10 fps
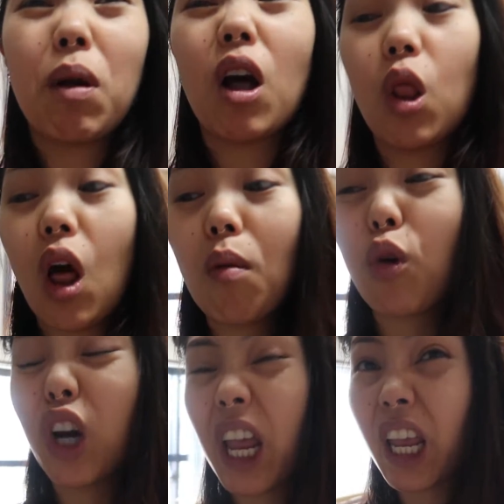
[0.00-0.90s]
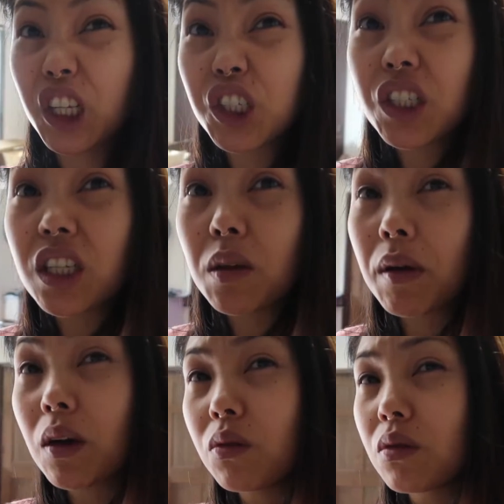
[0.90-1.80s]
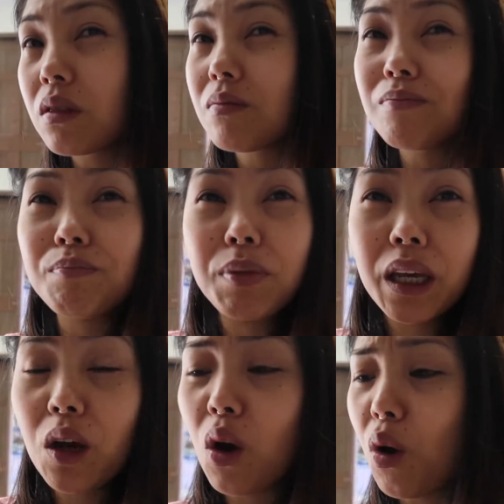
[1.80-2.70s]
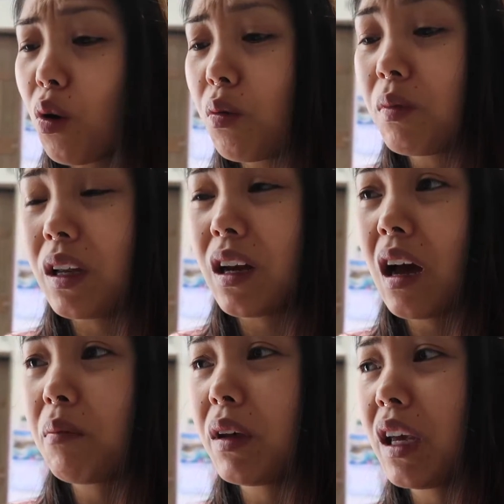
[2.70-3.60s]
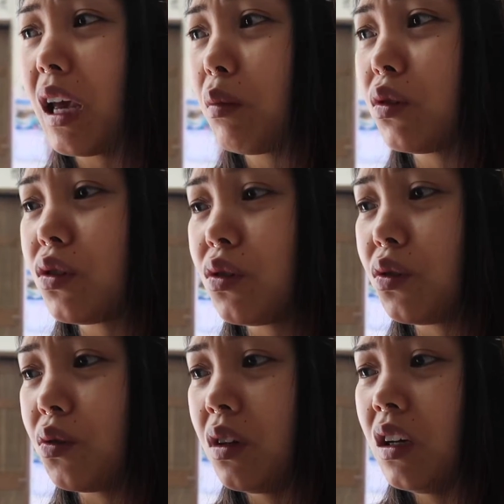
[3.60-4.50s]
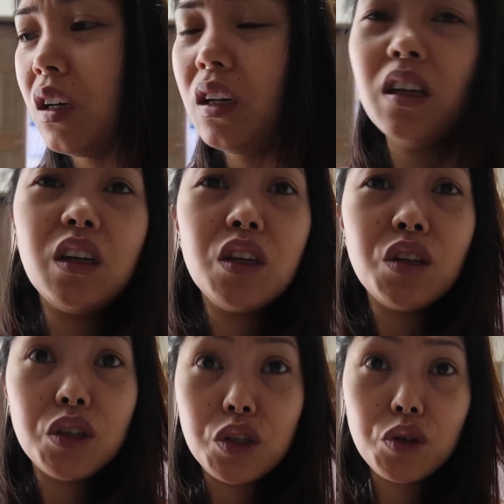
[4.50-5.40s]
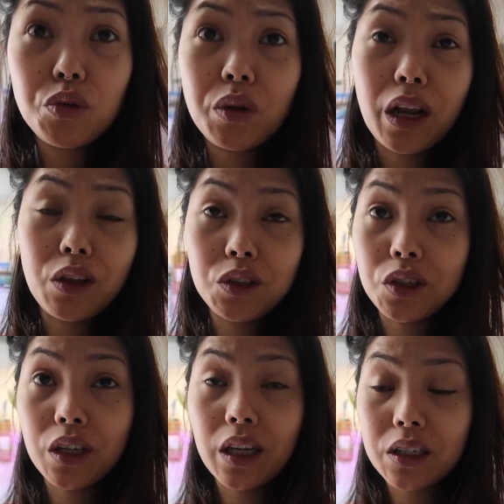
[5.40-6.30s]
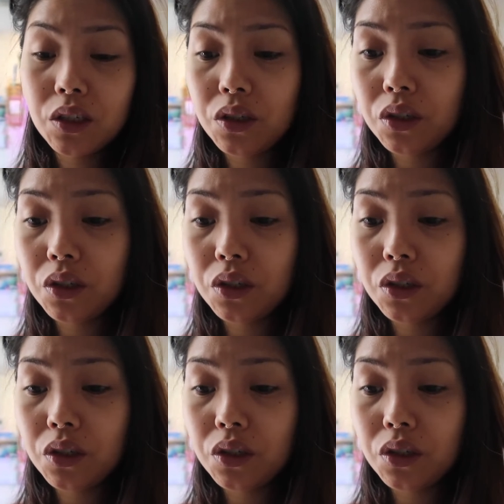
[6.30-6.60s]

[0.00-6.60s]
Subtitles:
a lot more anxious about being home and not being able to do what I usually get to